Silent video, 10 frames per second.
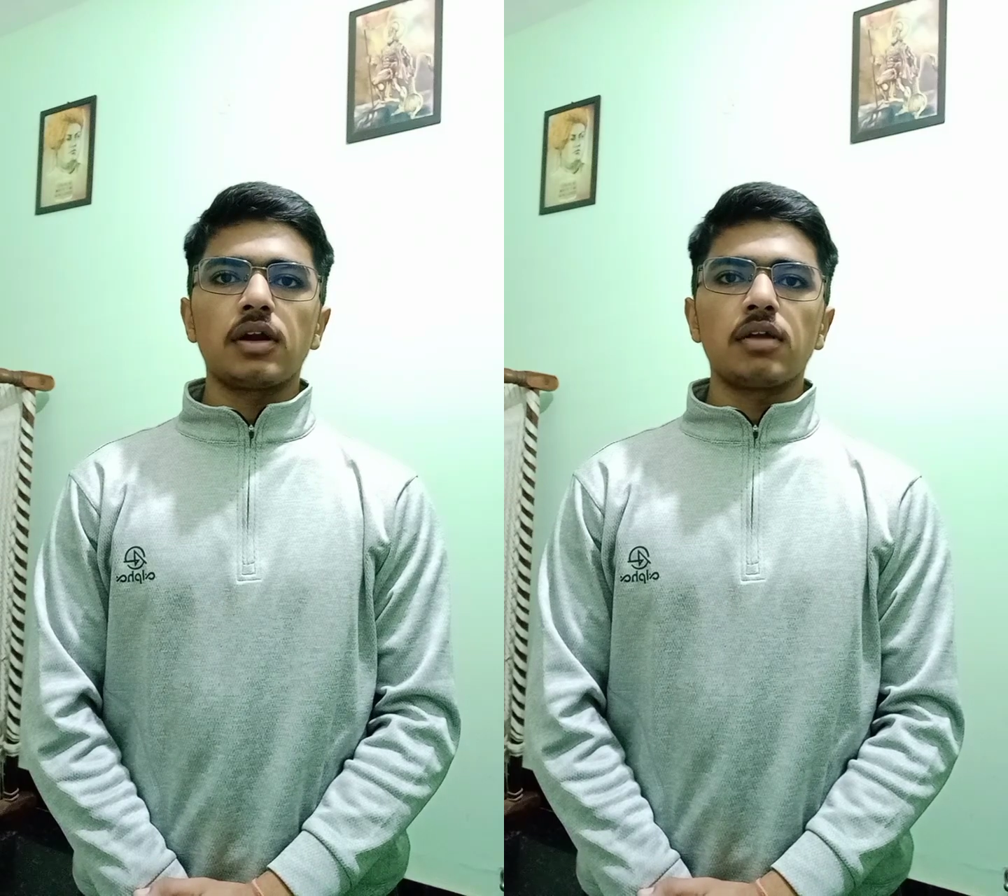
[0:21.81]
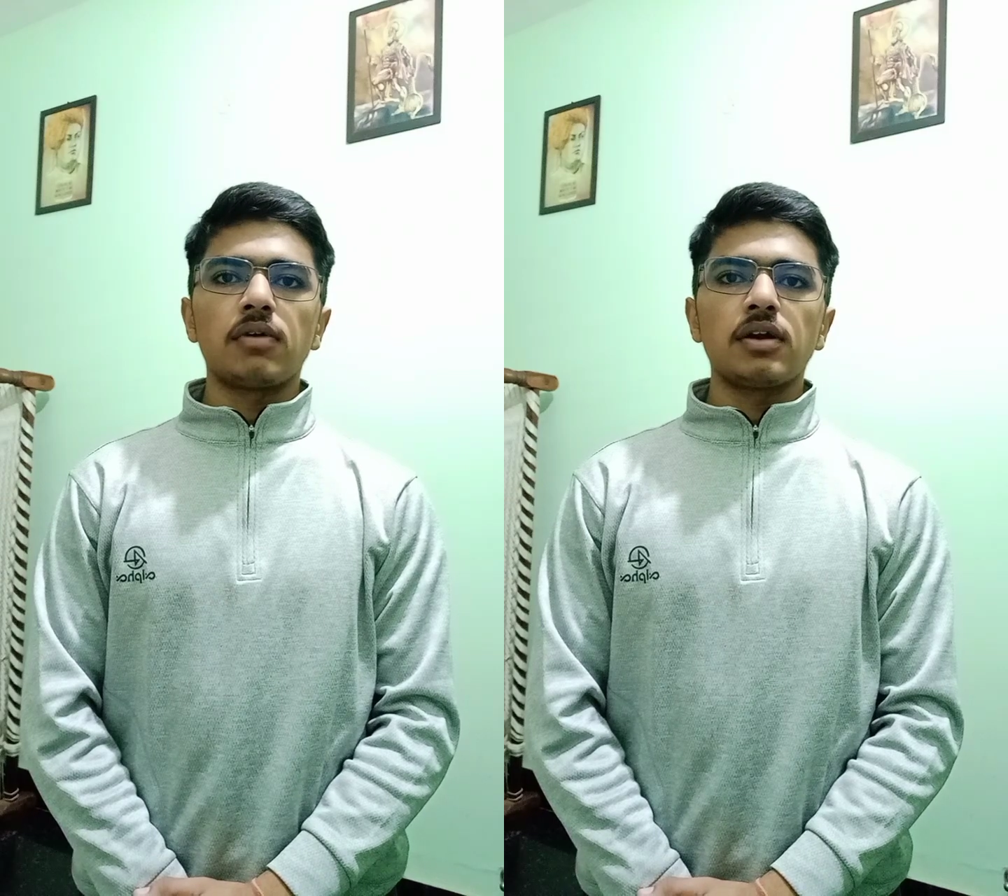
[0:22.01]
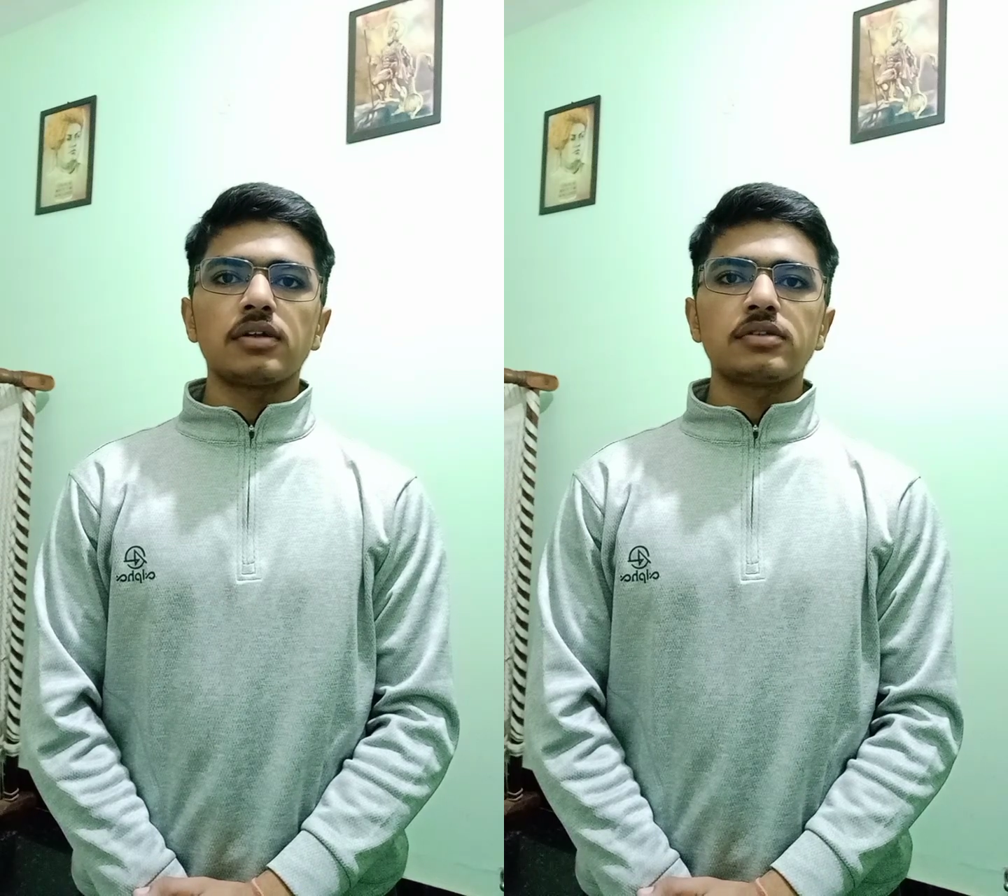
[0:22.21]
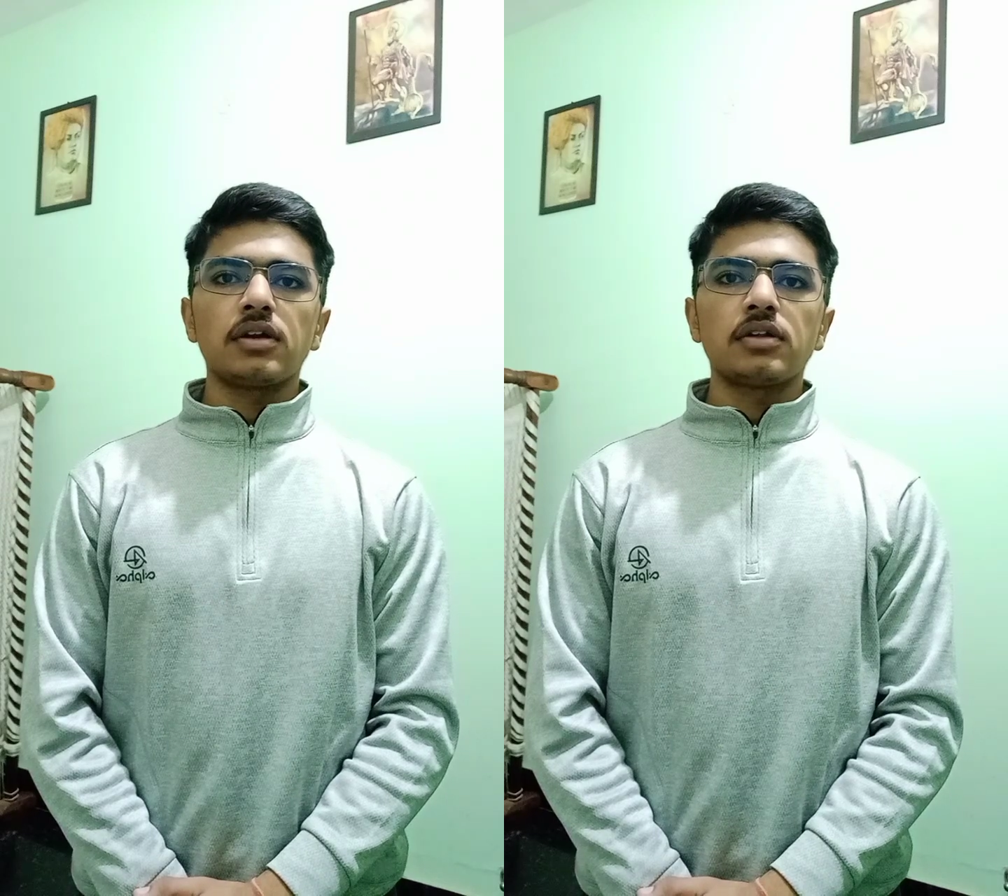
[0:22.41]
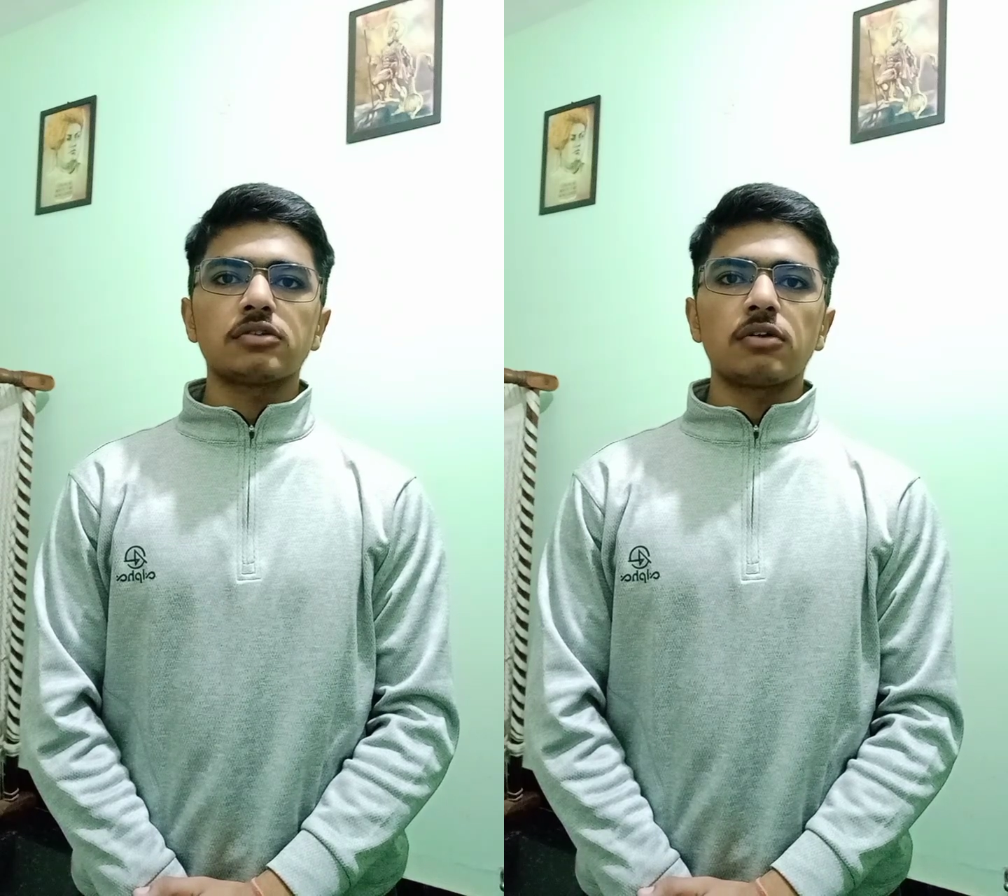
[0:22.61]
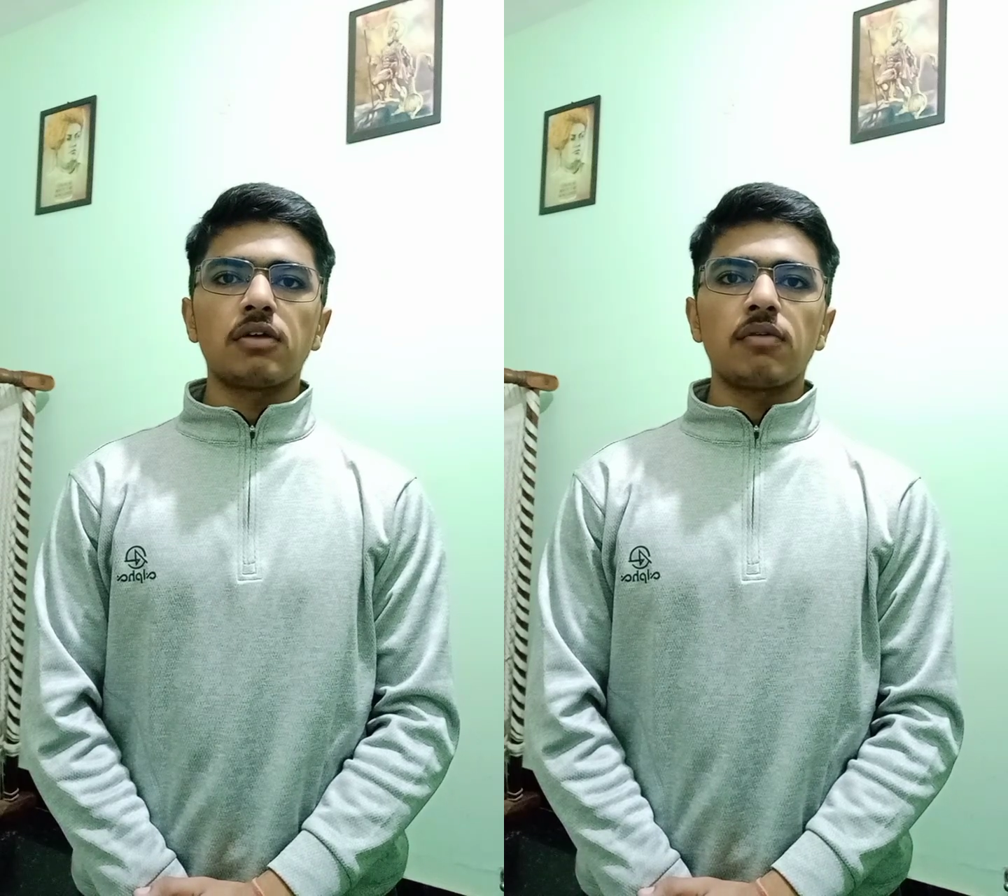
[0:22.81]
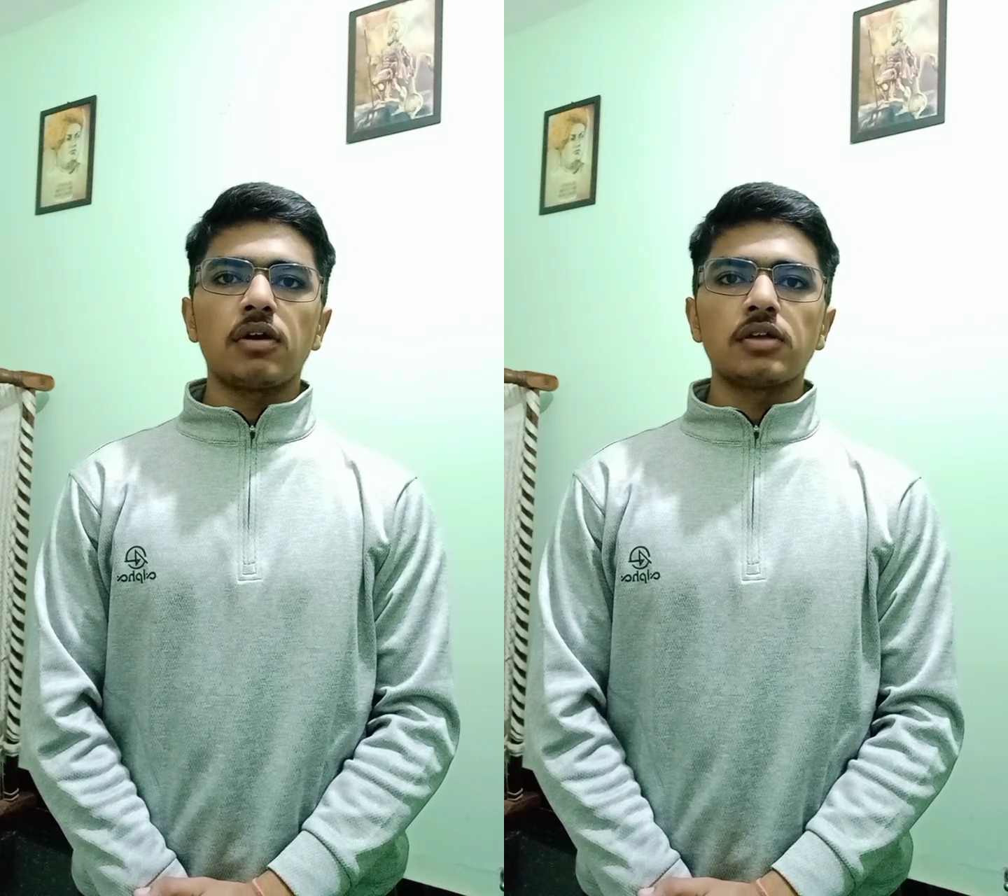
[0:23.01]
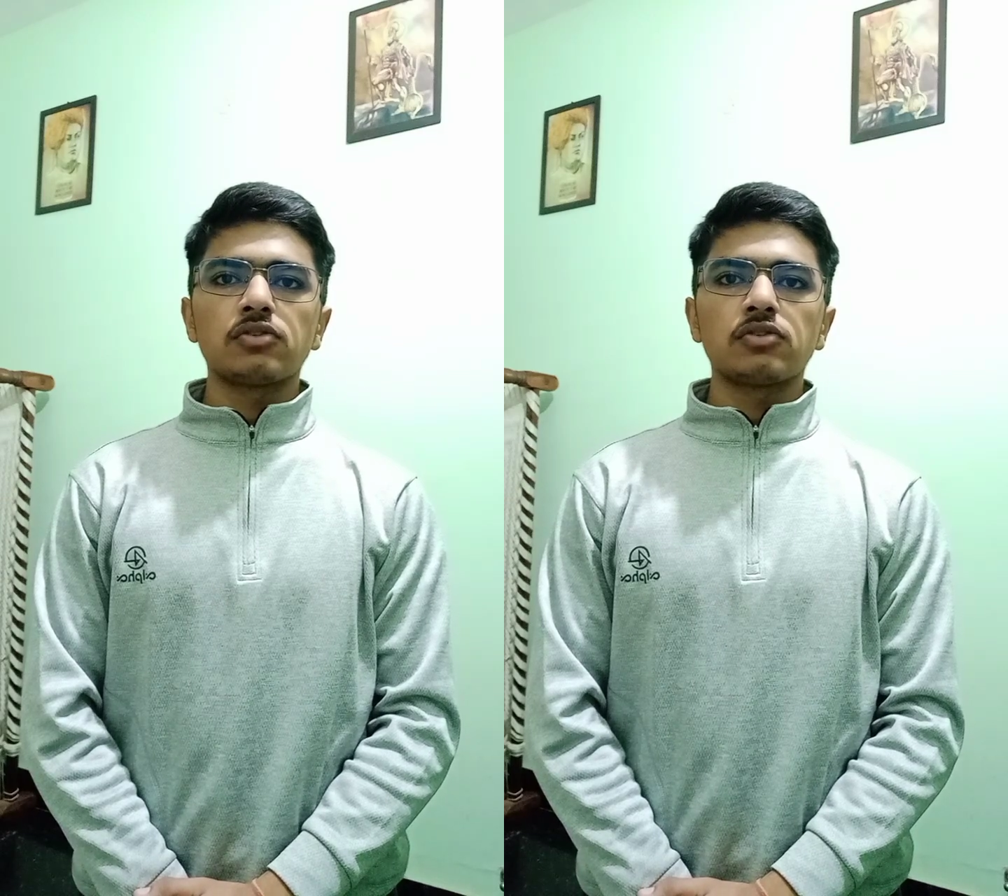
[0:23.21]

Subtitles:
advantage and disadvantage